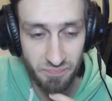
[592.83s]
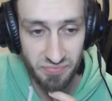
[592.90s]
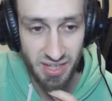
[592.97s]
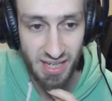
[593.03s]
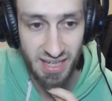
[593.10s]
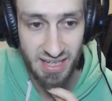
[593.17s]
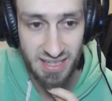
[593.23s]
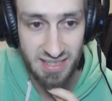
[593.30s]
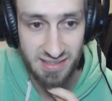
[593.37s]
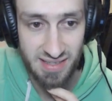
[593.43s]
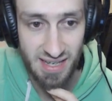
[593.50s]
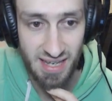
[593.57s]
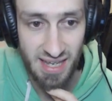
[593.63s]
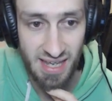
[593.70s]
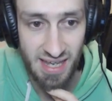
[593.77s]
is
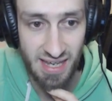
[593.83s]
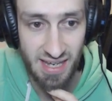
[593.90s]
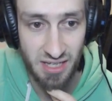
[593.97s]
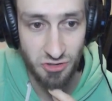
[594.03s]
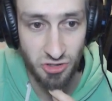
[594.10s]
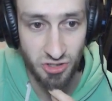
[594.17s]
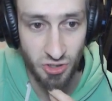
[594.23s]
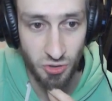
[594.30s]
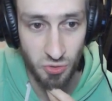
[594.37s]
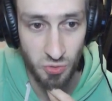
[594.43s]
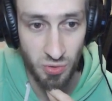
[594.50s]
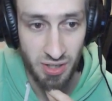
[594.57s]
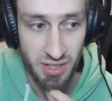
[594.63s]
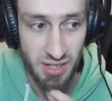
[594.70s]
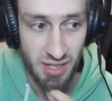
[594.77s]
here. So
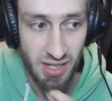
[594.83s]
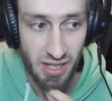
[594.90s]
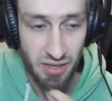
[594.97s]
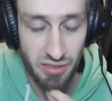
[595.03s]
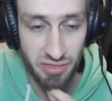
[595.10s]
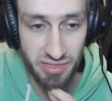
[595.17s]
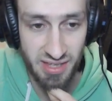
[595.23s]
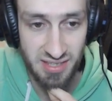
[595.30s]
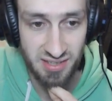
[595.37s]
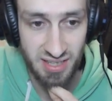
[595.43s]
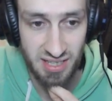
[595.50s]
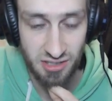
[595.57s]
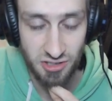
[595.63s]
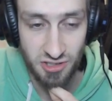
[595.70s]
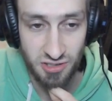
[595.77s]
this
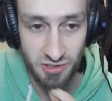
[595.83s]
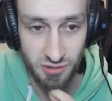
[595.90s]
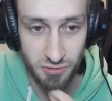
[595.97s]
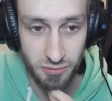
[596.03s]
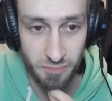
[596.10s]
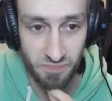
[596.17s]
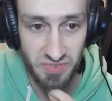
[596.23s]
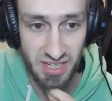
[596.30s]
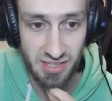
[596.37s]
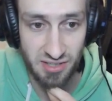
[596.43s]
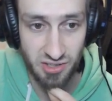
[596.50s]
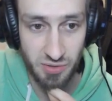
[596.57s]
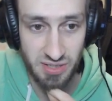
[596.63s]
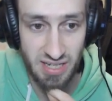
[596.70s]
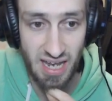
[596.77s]
kinstone is
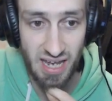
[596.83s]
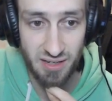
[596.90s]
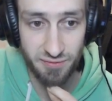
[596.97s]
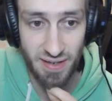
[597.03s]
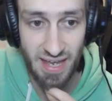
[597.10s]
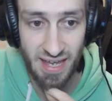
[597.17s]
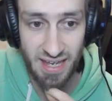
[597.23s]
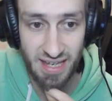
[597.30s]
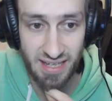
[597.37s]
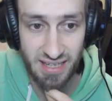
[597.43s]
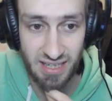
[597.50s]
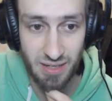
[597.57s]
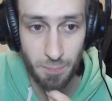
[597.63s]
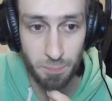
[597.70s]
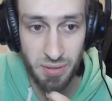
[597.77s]
going to have
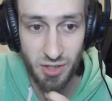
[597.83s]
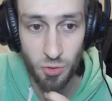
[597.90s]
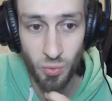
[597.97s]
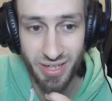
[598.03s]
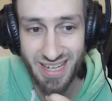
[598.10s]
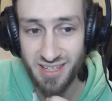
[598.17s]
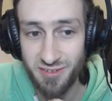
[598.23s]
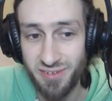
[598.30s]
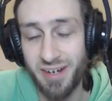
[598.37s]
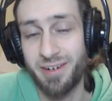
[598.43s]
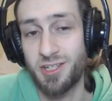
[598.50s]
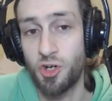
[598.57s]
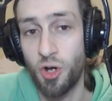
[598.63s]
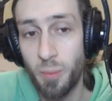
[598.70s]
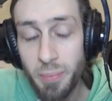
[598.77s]
a big one at the very
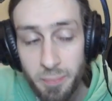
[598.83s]
top.